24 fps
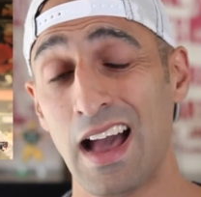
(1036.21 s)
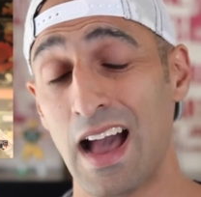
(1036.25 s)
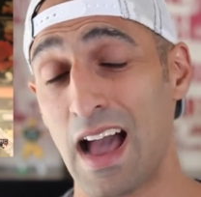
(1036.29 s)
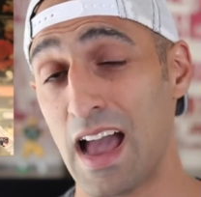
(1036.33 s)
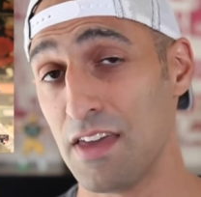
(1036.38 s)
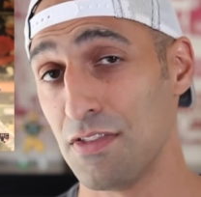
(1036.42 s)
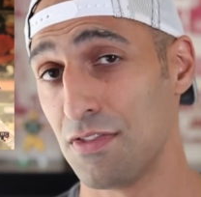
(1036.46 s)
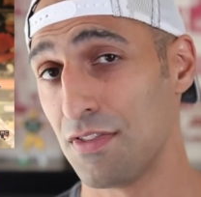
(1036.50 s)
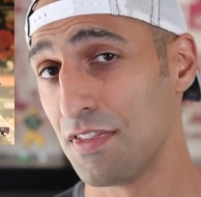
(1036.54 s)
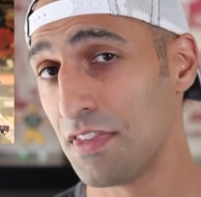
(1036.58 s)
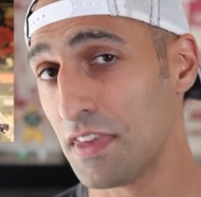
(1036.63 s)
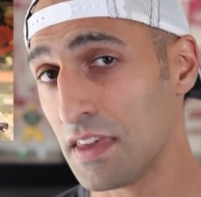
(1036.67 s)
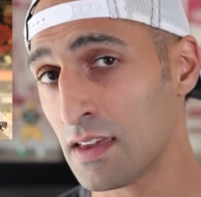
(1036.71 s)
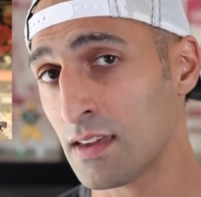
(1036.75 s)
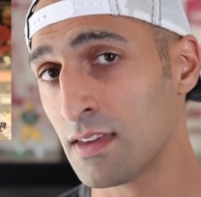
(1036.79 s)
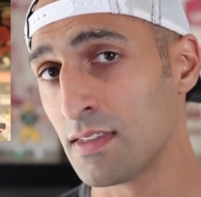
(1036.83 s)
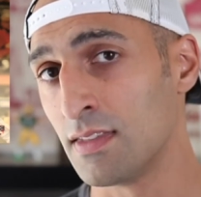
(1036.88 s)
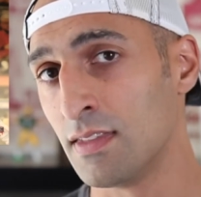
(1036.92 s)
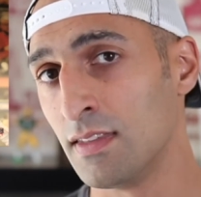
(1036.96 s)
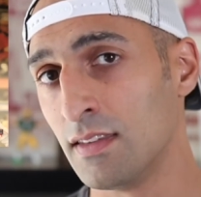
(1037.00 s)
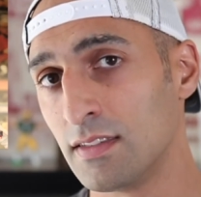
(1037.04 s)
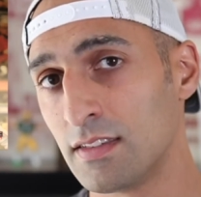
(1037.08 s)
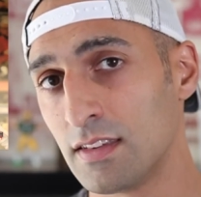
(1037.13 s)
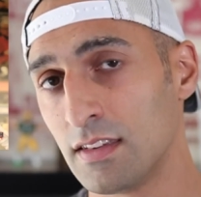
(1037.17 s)
I think
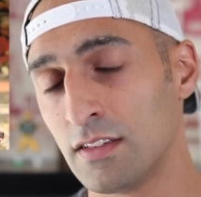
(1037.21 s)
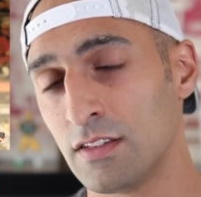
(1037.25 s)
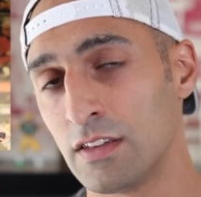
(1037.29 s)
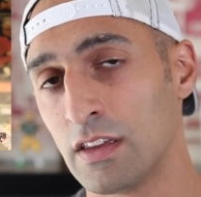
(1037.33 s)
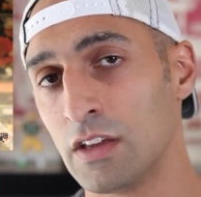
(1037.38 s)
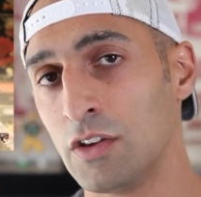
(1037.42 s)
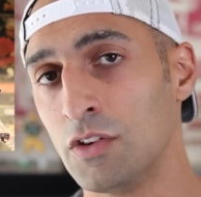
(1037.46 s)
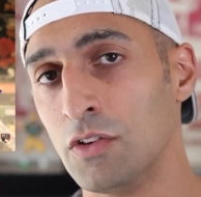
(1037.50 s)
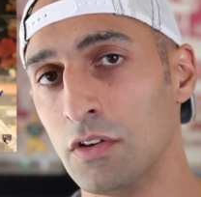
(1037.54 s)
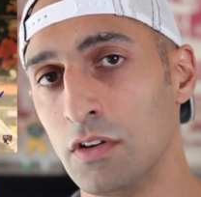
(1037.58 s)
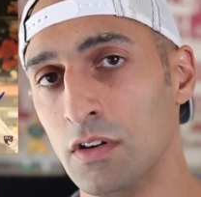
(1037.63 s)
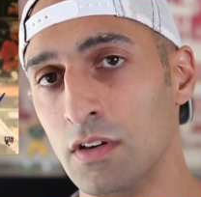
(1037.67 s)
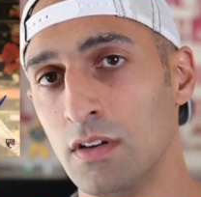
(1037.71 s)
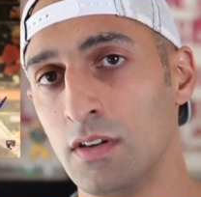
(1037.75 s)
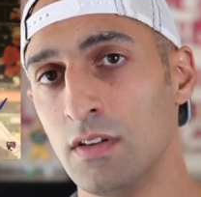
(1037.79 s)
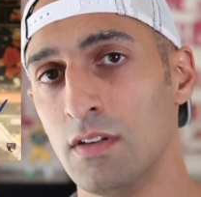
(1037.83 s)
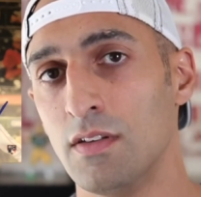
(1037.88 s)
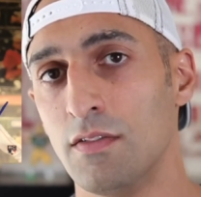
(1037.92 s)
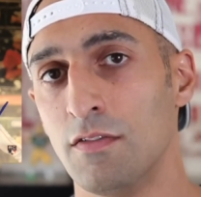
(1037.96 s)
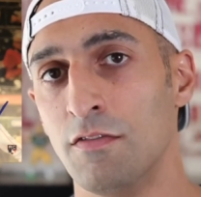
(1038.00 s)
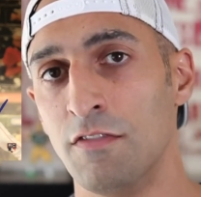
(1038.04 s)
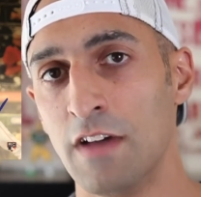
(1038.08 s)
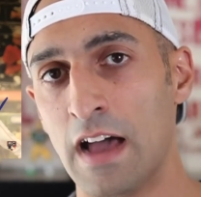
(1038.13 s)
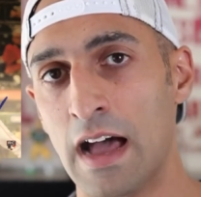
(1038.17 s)
this is a
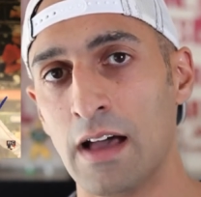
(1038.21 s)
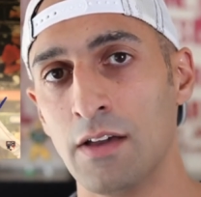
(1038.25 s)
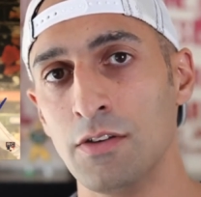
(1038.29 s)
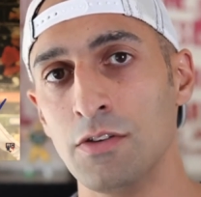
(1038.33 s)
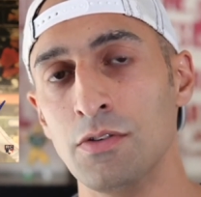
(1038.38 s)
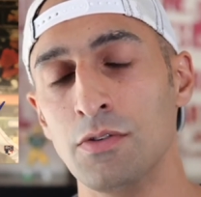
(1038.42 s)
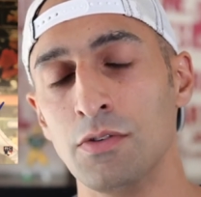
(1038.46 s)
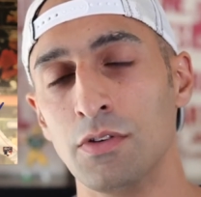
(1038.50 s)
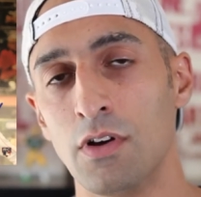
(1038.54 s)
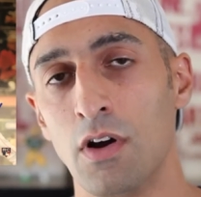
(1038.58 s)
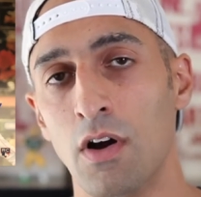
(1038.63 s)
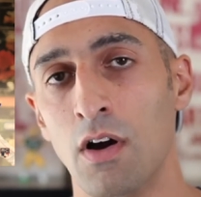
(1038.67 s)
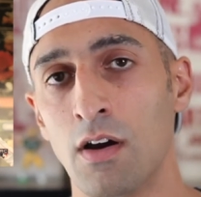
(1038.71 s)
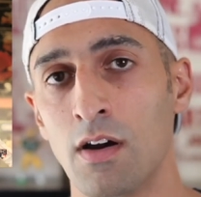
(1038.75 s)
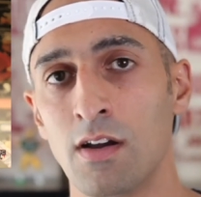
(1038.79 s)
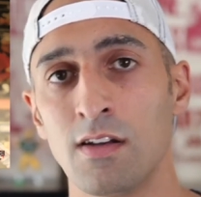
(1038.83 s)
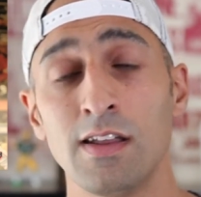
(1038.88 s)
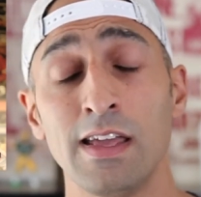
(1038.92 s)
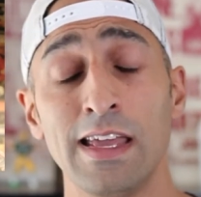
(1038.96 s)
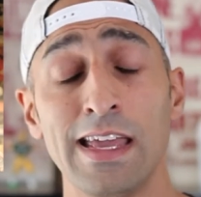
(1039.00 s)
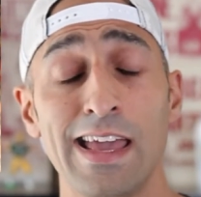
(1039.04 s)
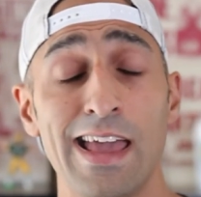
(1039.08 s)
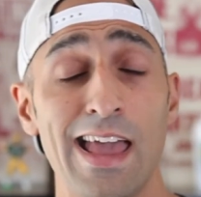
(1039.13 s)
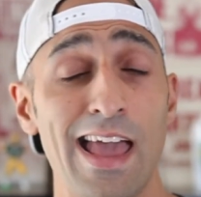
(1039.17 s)
good value
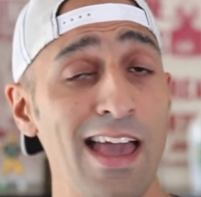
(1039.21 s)
card.